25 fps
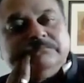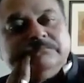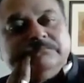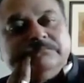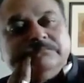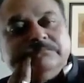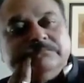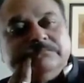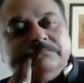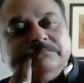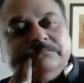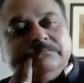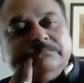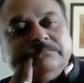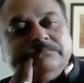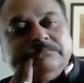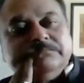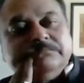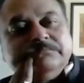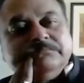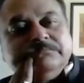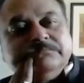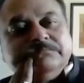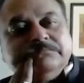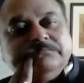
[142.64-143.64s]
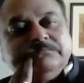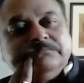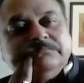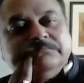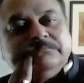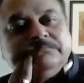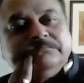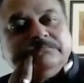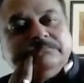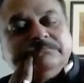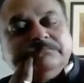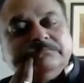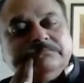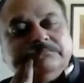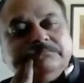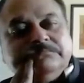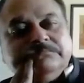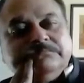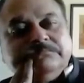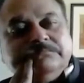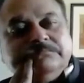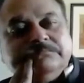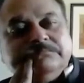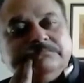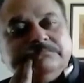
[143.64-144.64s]

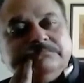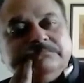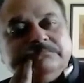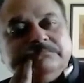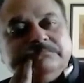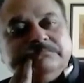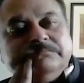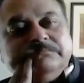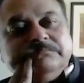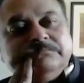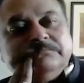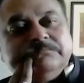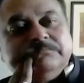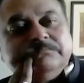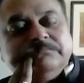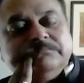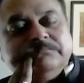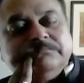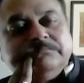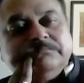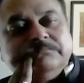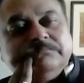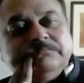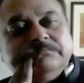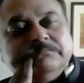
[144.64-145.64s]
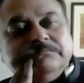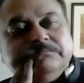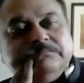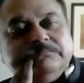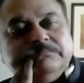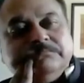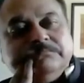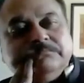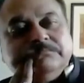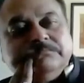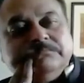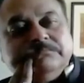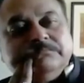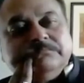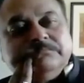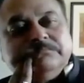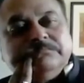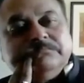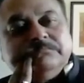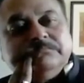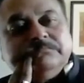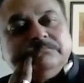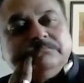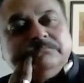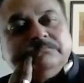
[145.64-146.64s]

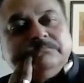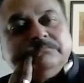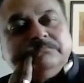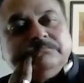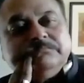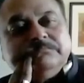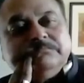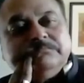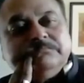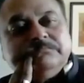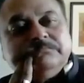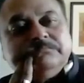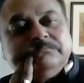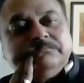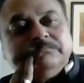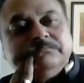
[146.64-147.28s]
No words are spoken by the person on screen.